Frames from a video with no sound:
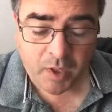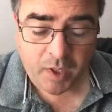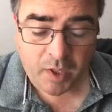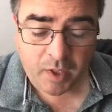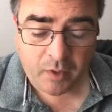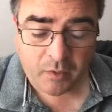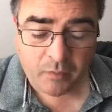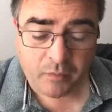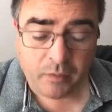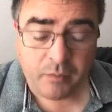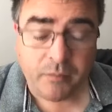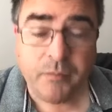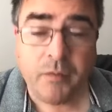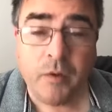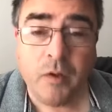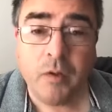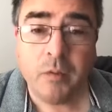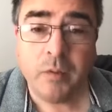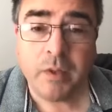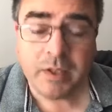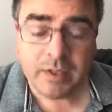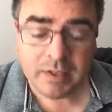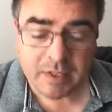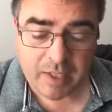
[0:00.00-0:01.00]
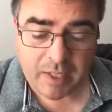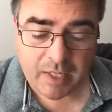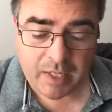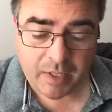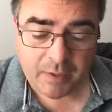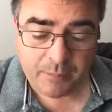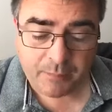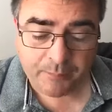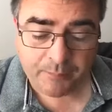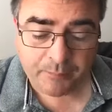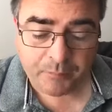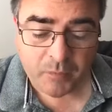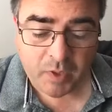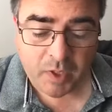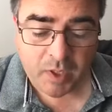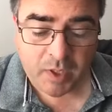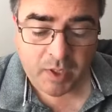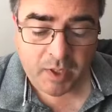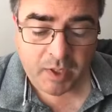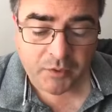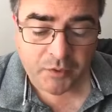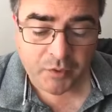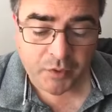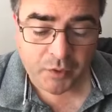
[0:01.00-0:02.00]
and on the following day,
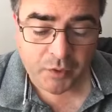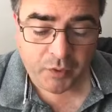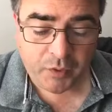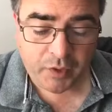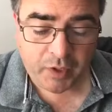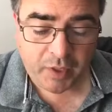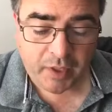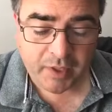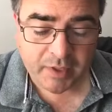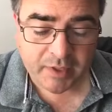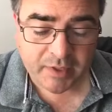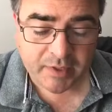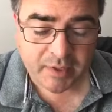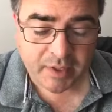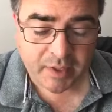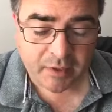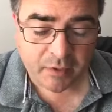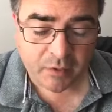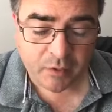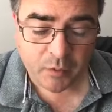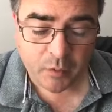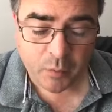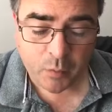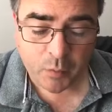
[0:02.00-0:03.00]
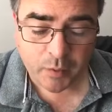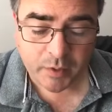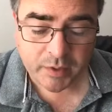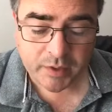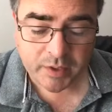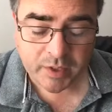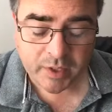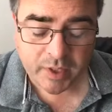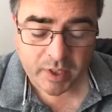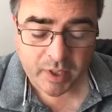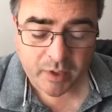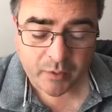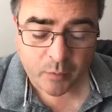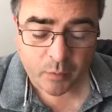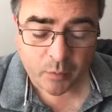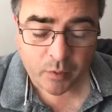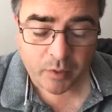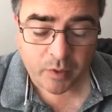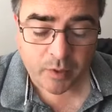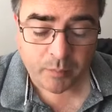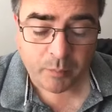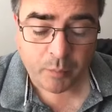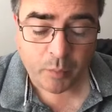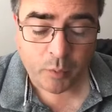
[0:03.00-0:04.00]
he took his seat in court and
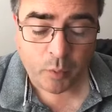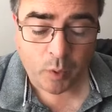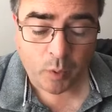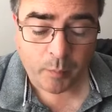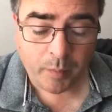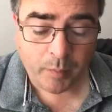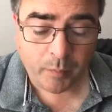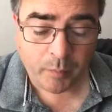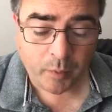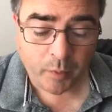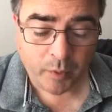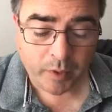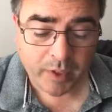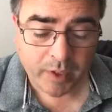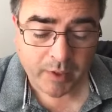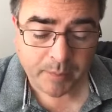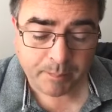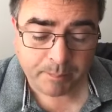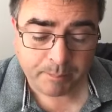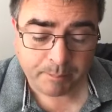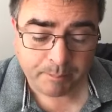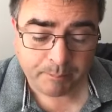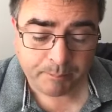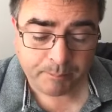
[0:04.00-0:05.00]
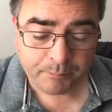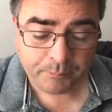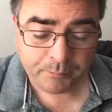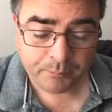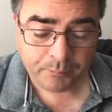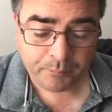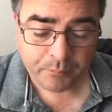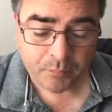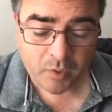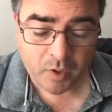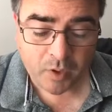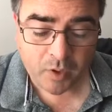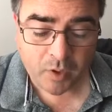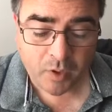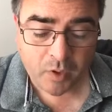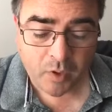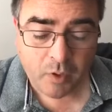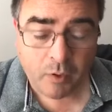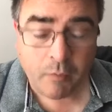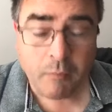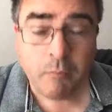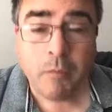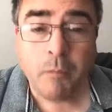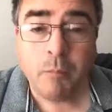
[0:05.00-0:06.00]
ordered that Paul be brought in.
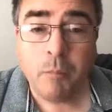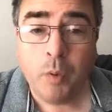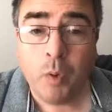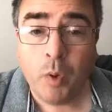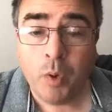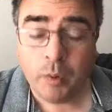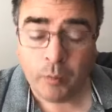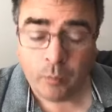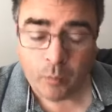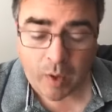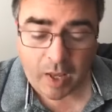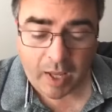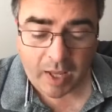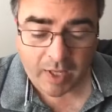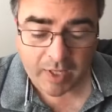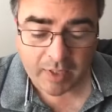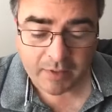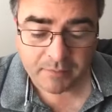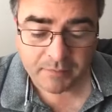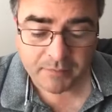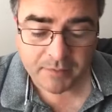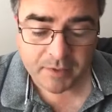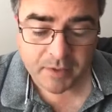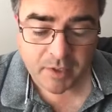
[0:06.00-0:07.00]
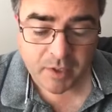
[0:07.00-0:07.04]
When Paul arrived,